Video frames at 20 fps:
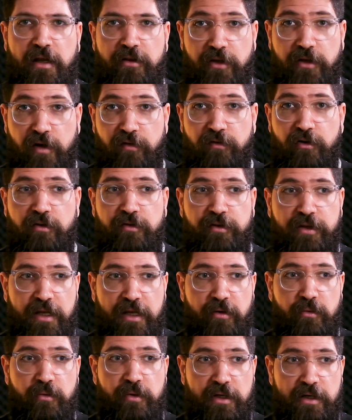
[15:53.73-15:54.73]
and therefore
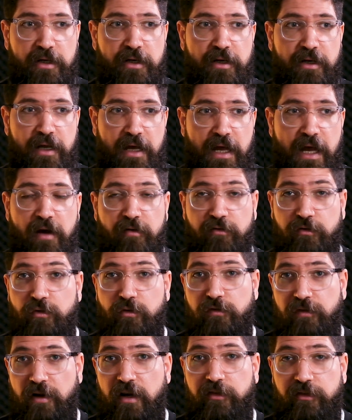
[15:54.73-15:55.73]
they will have to
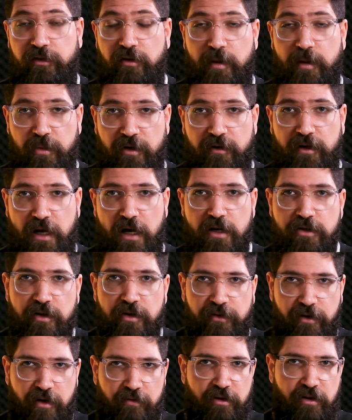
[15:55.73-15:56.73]
face the
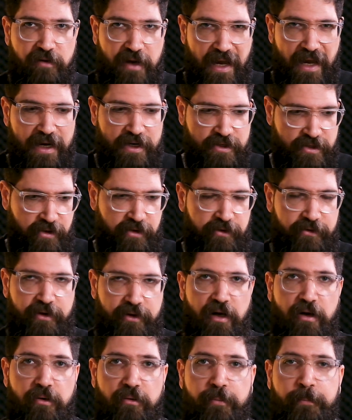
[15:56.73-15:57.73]
repercussions of their actions
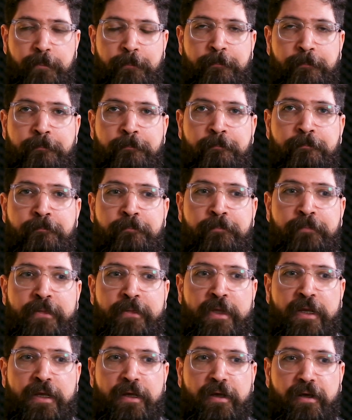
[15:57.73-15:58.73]
now.
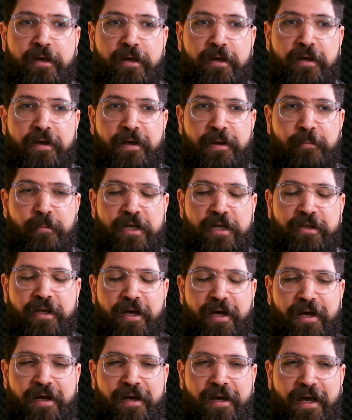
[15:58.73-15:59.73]

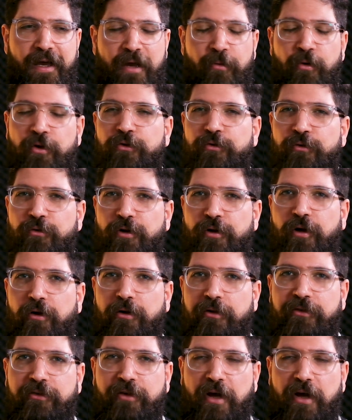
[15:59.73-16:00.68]
But I want to close